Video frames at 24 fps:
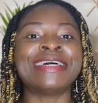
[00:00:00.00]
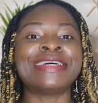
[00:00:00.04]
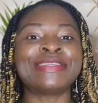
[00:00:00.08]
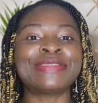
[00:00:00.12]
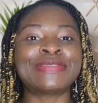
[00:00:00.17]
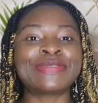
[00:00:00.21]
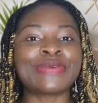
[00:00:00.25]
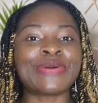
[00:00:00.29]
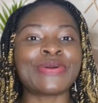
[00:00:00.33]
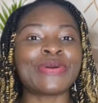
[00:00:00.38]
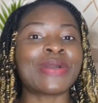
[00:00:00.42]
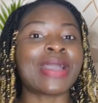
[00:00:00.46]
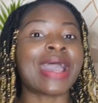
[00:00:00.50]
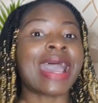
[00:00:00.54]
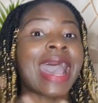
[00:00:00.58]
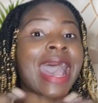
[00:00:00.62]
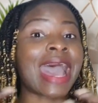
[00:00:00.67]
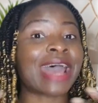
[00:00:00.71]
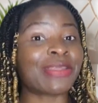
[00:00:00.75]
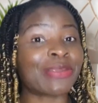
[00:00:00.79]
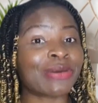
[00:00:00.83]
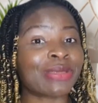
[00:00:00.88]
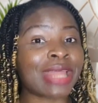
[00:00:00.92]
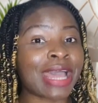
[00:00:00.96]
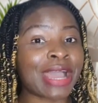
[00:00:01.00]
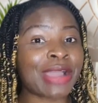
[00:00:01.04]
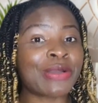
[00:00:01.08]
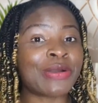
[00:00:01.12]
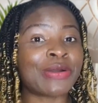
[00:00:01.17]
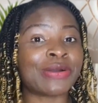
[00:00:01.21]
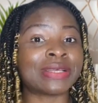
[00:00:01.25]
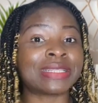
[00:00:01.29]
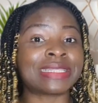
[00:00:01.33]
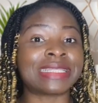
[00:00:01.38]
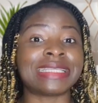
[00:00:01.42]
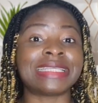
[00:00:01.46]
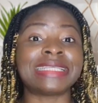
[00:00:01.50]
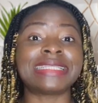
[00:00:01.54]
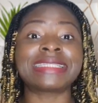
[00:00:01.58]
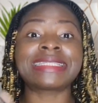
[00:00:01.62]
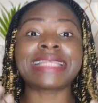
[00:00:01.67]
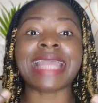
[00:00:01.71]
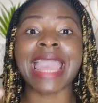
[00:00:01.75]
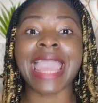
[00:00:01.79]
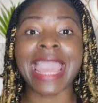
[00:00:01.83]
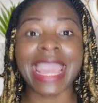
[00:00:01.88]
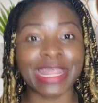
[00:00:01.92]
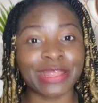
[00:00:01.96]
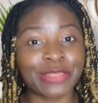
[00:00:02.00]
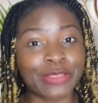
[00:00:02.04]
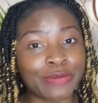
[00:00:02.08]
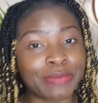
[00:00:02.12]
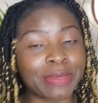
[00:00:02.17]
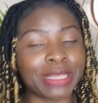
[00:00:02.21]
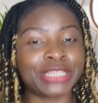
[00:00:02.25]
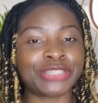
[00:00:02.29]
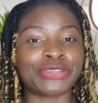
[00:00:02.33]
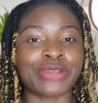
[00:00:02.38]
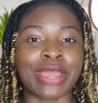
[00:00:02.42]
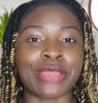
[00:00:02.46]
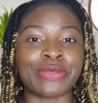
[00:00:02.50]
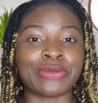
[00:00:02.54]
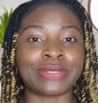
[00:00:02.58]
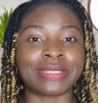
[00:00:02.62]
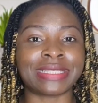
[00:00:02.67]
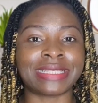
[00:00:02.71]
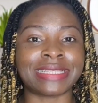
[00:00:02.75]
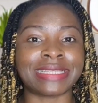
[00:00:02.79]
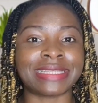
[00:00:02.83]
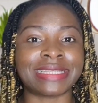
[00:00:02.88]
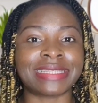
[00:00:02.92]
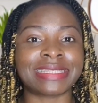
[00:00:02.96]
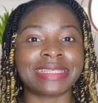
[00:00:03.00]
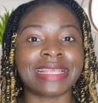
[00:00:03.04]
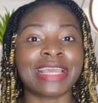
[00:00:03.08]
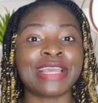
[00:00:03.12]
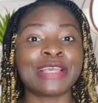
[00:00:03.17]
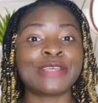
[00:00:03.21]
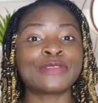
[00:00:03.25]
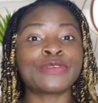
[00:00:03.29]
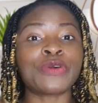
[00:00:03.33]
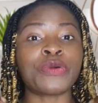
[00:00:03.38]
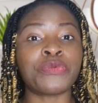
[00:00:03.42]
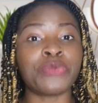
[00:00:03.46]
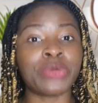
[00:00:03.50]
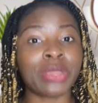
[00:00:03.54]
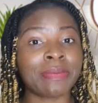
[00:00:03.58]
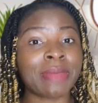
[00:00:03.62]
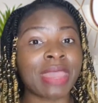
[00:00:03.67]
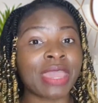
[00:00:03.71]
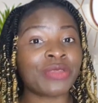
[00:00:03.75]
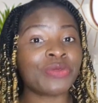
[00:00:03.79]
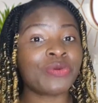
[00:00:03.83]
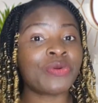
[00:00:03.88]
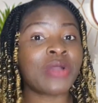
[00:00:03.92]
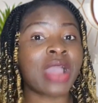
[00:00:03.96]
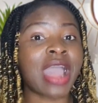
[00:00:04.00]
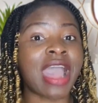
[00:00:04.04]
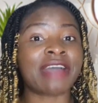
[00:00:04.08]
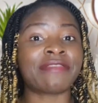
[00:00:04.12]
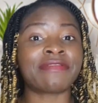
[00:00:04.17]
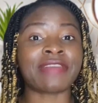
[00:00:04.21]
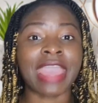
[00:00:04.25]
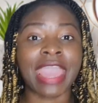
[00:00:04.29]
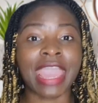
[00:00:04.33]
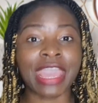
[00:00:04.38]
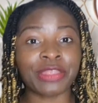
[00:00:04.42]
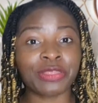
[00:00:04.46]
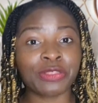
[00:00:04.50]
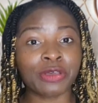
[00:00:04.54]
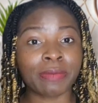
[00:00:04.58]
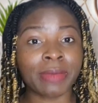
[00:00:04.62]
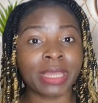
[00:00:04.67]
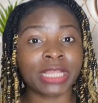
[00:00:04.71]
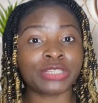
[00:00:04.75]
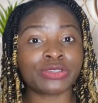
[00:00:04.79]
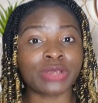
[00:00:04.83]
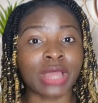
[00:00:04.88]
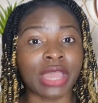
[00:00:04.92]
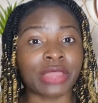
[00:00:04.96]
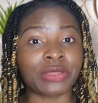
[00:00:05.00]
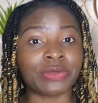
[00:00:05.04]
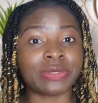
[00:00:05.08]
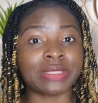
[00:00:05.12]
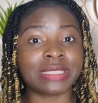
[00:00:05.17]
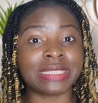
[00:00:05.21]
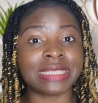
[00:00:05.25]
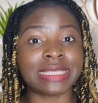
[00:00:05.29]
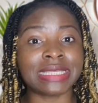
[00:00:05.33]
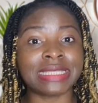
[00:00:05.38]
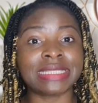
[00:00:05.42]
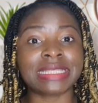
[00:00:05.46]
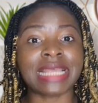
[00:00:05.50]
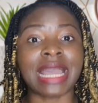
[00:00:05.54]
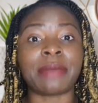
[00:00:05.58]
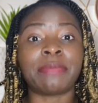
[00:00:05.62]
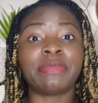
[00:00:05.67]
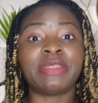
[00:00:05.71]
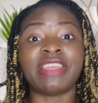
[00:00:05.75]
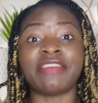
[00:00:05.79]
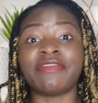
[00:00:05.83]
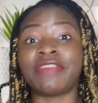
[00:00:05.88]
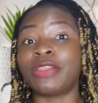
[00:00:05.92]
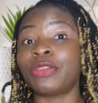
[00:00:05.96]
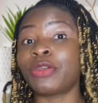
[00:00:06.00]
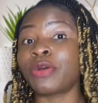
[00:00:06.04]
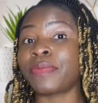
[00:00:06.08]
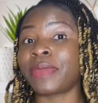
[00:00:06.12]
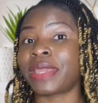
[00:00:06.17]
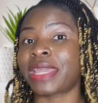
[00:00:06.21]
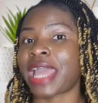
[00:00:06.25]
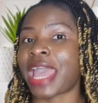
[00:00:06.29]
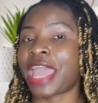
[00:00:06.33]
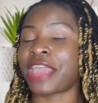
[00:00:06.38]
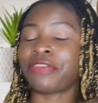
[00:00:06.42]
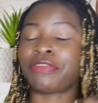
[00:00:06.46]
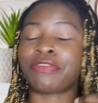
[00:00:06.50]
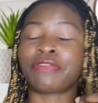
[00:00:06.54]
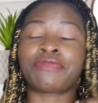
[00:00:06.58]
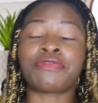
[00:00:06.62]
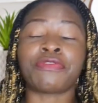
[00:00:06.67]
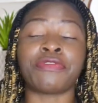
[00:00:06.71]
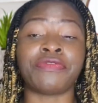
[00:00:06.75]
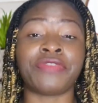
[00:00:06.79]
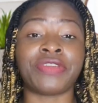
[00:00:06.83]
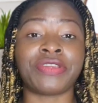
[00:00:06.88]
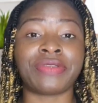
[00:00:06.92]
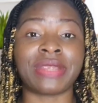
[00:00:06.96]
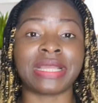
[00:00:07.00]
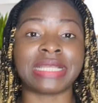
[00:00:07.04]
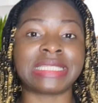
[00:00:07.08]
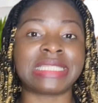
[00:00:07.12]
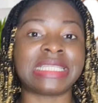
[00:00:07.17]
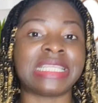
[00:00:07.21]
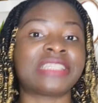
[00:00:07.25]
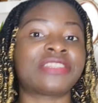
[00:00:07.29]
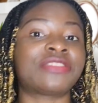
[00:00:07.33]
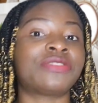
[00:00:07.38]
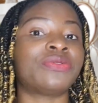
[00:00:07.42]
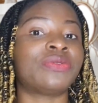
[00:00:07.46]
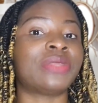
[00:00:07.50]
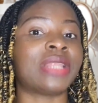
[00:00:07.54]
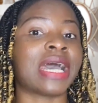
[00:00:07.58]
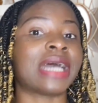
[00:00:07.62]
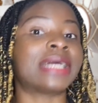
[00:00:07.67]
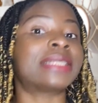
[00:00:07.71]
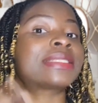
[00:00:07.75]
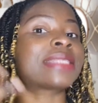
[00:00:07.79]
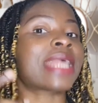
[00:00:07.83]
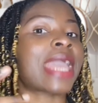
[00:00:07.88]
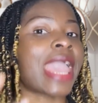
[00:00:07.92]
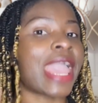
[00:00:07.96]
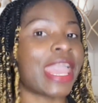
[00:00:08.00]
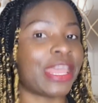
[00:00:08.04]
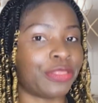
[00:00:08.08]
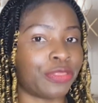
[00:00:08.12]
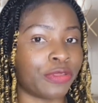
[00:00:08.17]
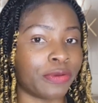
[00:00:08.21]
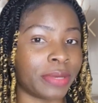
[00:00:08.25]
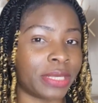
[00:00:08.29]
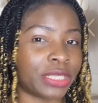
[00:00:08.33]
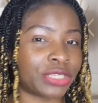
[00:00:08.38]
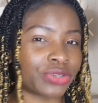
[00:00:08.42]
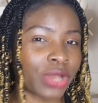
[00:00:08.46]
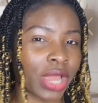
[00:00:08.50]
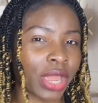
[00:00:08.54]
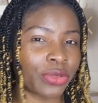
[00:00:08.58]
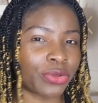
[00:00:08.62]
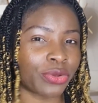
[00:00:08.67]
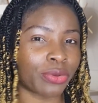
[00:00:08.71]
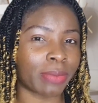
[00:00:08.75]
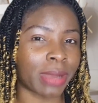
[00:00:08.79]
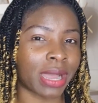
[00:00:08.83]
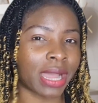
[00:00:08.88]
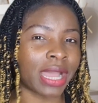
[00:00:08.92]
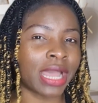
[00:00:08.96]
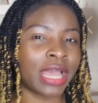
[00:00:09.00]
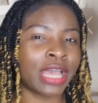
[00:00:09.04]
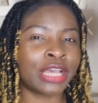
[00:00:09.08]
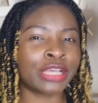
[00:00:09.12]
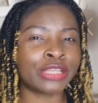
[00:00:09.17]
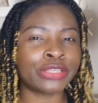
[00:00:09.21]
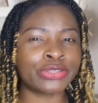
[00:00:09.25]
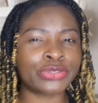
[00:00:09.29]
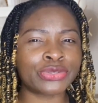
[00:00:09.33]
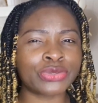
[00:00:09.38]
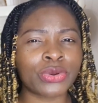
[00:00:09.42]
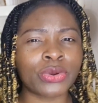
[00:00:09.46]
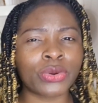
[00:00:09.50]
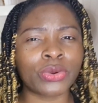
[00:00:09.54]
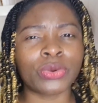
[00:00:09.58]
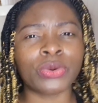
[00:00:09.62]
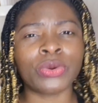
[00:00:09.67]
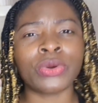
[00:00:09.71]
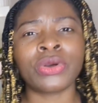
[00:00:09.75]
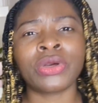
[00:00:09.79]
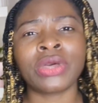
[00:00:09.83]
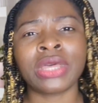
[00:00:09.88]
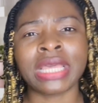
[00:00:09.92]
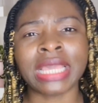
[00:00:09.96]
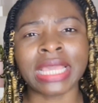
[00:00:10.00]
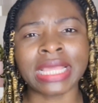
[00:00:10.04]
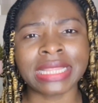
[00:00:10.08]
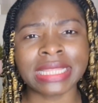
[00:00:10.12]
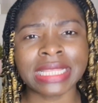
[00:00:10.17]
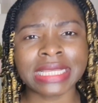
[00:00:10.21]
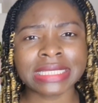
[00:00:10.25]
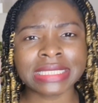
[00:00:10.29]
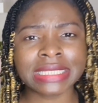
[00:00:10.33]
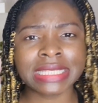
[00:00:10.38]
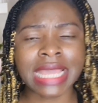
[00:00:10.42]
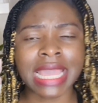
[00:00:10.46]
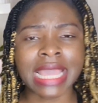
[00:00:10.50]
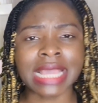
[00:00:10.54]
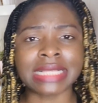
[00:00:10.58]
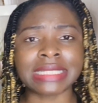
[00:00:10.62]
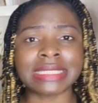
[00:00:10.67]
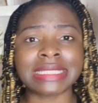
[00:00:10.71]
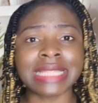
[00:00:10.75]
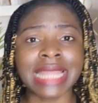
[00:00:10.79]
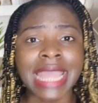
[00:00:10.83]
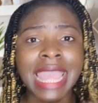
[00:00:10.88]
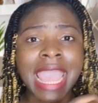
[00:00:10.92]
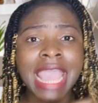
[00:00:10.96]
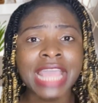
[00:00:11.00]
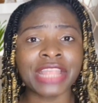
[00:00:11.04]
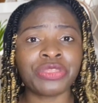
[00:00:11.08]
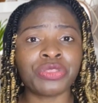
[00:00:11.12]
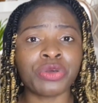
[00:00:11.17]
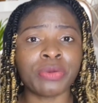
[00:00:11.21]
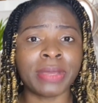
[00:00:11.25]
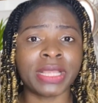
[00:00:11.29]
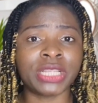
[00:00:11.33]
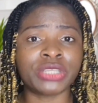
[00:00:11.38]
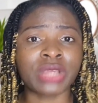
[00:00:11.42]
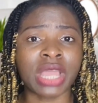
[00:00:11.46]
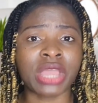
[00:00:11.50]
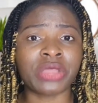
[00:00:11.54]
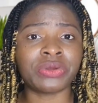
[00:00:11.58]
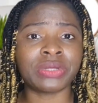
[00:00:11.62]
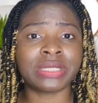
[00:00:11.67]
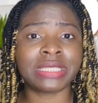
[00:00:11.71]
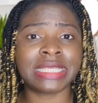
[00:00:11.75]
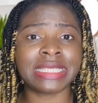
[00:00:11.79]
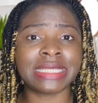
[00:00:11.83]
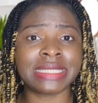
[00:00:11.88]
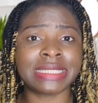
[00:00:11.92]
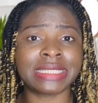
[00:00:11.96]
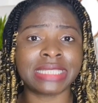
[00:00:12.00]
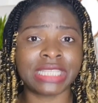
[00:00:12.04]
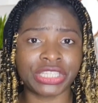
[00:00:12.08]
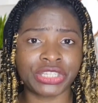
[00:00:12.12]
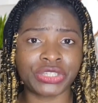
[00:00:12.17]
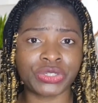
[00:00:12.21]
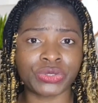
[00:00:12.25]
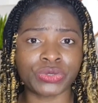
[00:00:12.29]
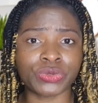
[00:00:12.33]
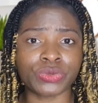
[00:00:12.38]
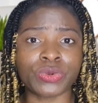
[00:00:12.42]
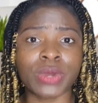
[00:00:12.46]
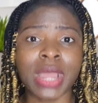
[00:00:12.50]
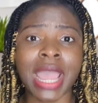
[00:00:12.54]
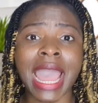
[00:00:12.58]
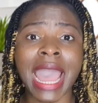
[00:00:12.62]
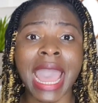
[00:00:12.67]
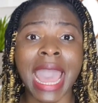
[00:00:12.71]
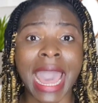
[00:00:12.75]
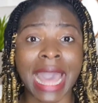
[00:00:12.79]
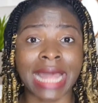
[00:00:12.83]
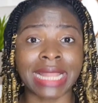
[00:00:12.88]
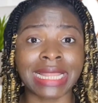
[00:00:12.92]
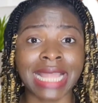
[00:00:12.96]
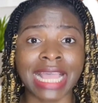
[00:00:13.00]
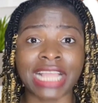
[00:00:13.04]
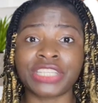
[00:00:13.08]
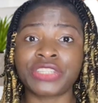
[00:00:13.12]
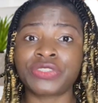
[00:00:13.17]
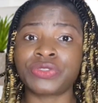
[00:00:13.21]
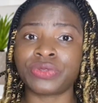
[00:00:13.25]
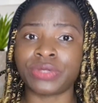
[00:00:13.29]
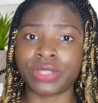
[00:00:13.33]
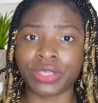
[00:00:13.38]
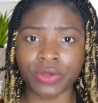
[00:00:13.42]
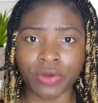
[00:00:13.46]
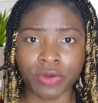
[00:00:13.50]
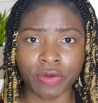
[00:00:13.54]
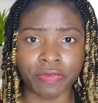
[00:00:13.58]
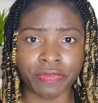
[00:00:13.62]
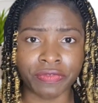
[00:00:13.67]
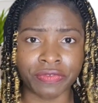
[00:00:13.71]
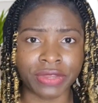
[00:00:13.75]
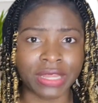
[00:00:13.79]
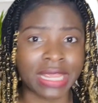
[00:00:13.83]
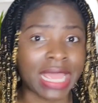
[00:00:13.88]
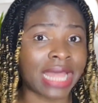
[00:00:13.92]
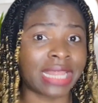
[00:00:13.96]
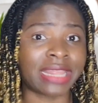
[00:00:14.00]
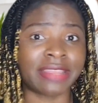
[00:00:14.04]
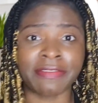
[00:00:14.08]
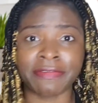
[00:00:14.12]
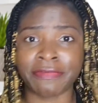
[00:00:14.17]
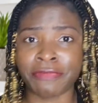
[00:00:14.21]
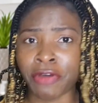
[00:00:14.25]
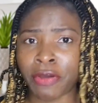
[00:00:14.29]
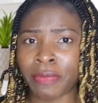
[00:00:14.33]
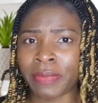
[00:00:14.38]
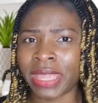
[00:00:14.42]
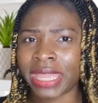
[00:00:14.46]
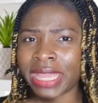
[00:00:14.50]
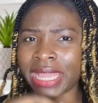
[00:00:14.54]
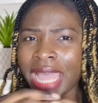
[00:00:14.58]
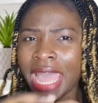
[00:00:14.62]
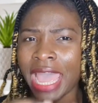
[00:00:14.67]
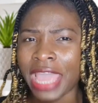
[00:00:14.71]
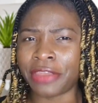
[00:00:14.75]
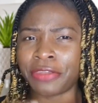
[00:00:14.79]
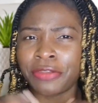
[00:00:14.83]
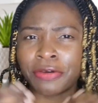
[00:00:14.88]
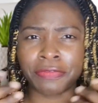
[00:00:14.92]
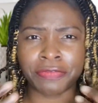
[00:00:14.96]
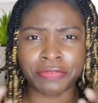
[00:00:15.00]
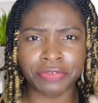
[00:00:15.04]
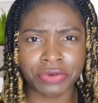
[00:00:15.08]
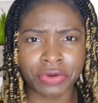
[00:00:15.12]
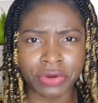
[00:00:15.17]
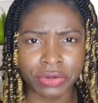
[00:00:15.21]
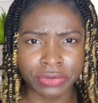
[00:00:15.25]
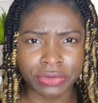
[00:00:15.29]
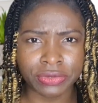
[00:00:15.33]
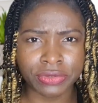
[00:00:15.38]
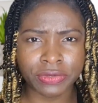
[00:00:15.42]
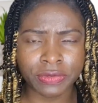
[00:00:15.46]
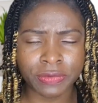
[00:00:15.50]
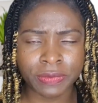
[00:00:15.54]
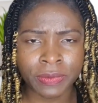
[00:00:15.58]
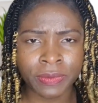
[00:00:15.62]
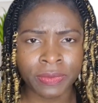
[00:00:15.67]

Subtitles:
So another cause is endometriosis. So women who have endometriosis can develop a kind of ovarian cyst known as endometrioma. So in this case, the endometriosis tissue attached to the ovary and they form a kind of growth.